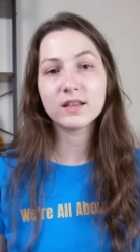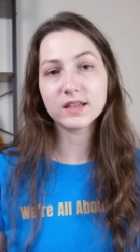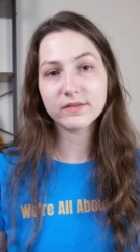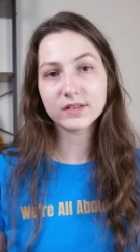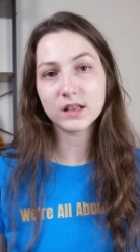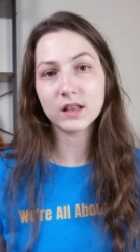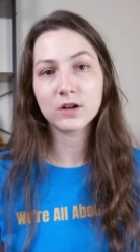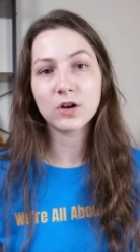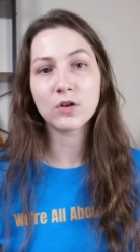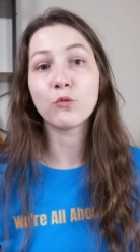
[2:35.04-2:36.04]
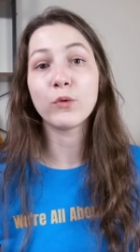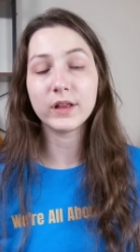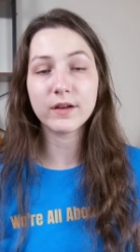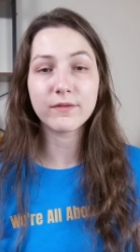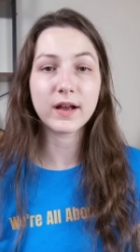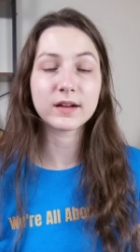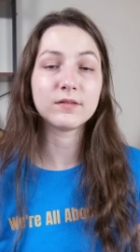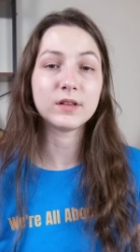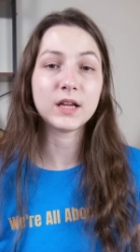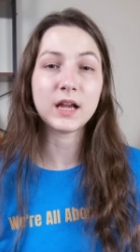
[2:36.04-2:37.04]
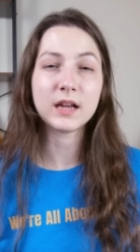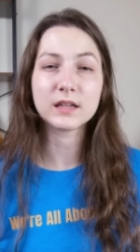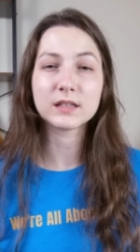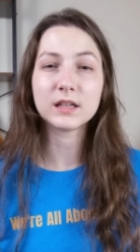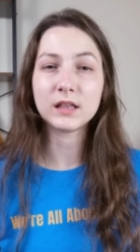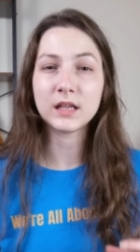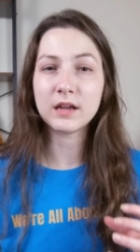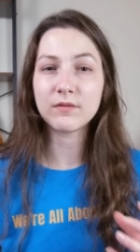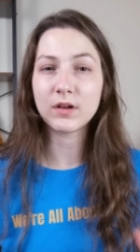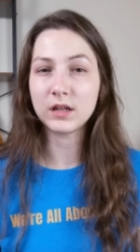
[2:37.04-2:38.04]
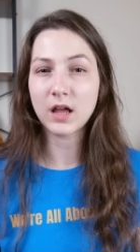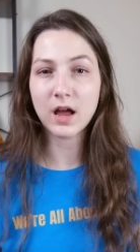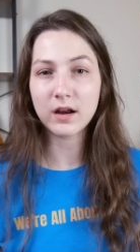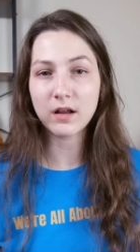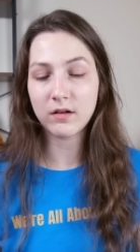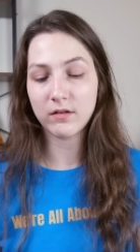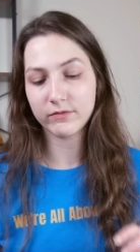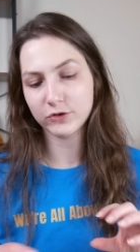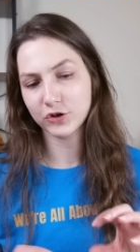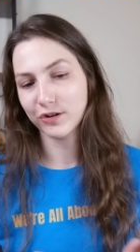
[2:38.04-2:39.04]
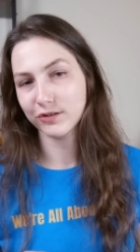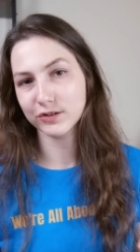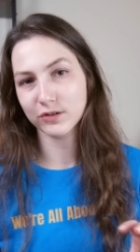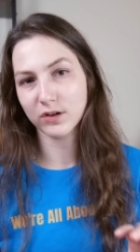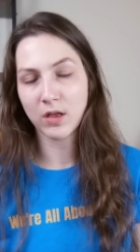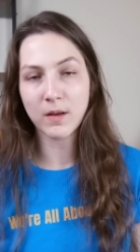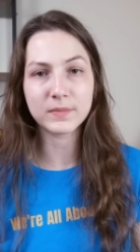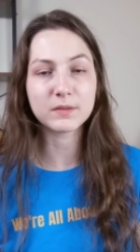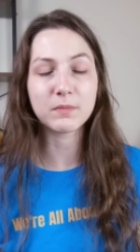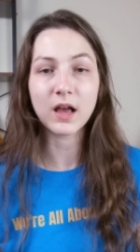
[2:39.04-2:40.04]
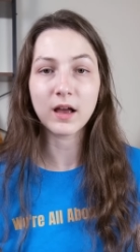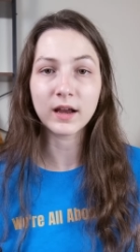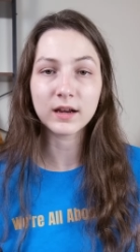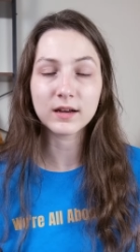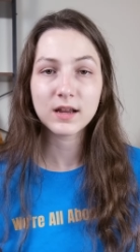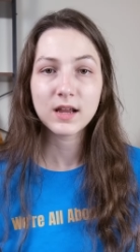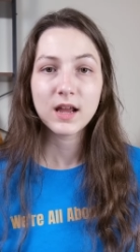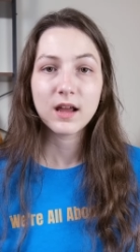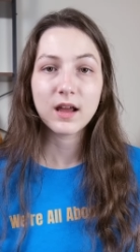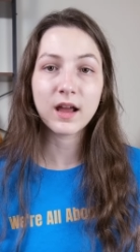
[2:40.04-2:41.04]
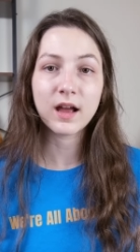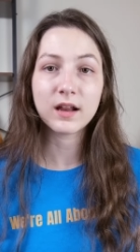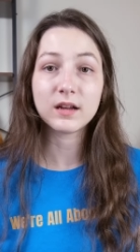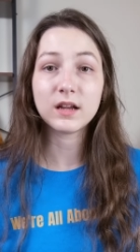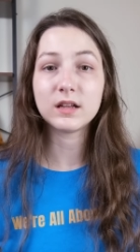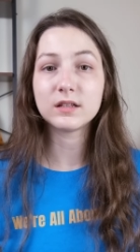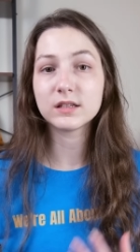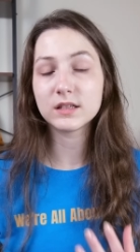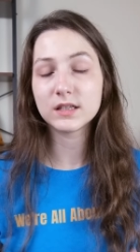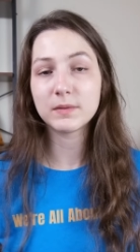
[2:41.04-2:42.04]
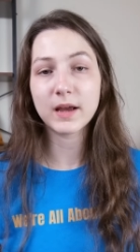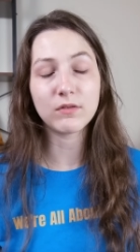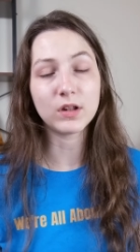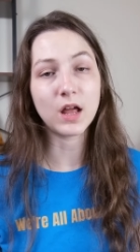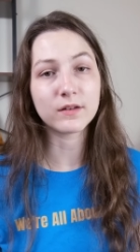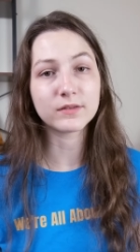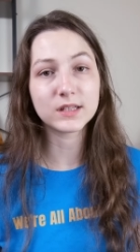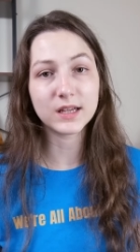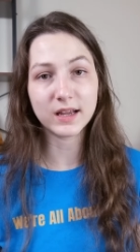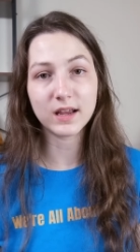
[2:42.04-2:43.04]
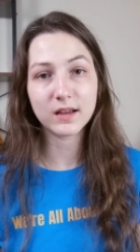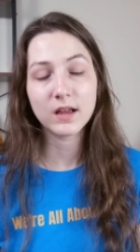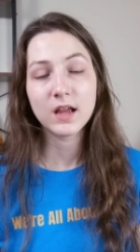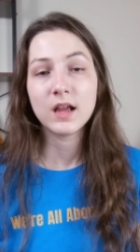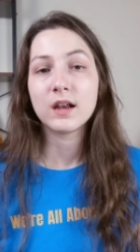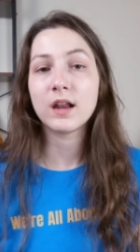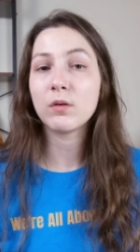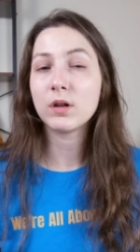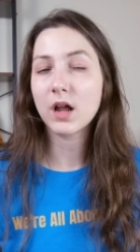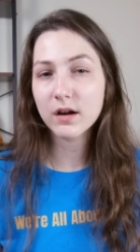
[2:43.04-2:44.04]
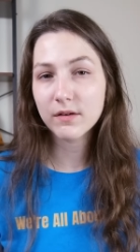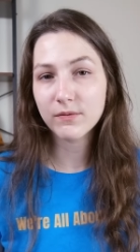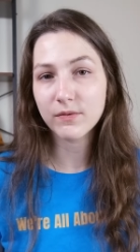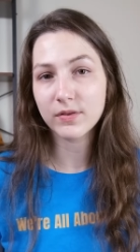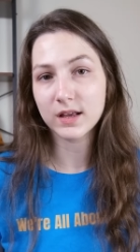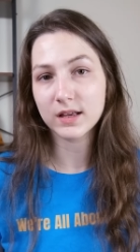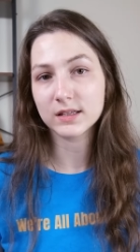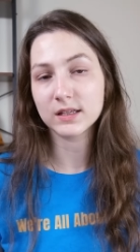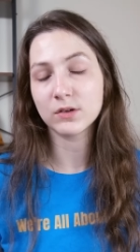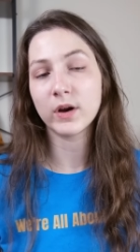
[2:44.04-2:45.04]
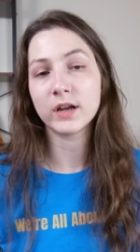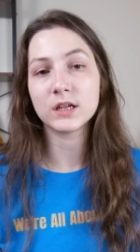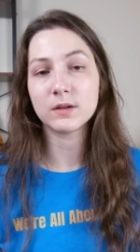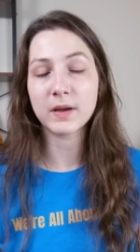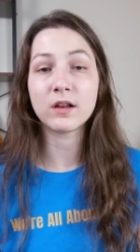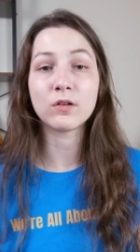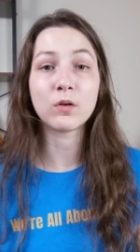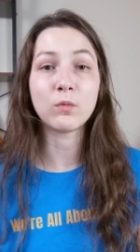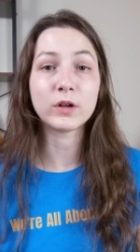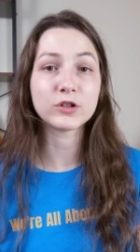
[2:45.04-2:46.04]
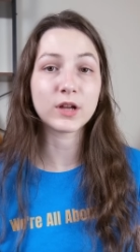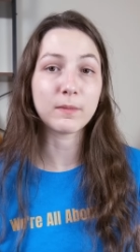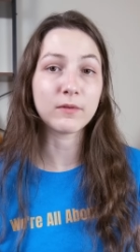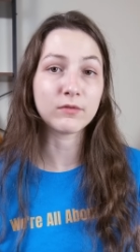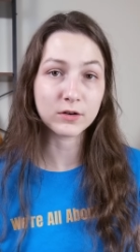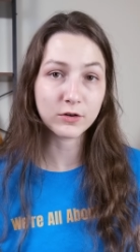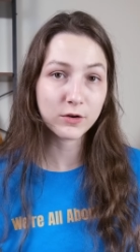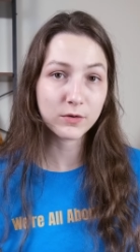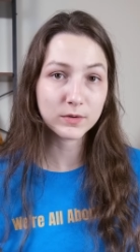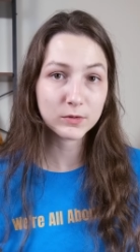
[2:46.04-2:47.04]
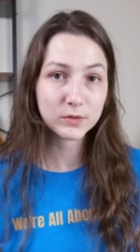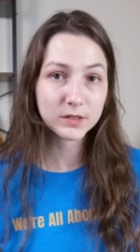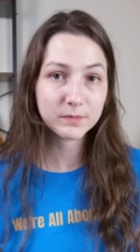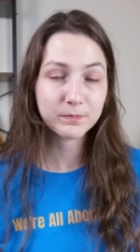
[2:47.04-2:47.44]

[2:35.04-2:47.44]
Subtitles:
sifts the litter really effectively. It doesn't leave a lot of chunks or clumps behind, and it doesn't seem to have a lot of sticking. Now, a lot of this is going to depend on which type of litter you use.